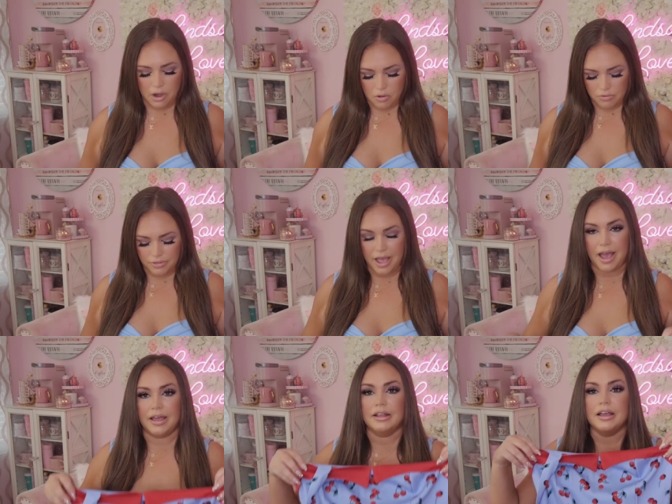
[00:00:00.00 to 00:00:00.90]
and all
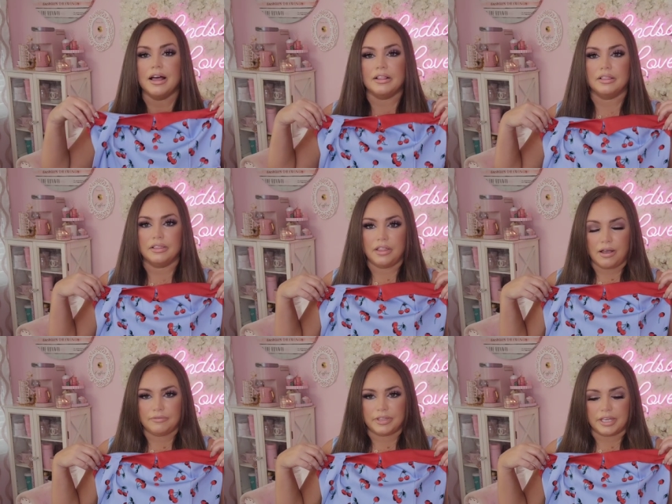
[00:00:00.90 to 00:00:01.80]
that.
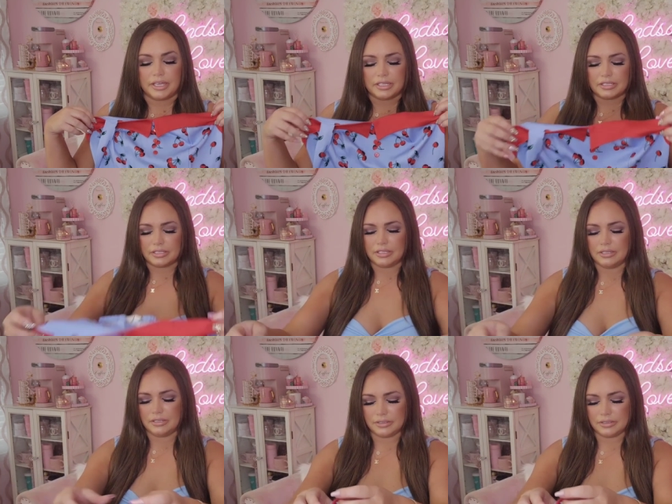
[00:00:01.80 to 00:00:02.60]
Love this.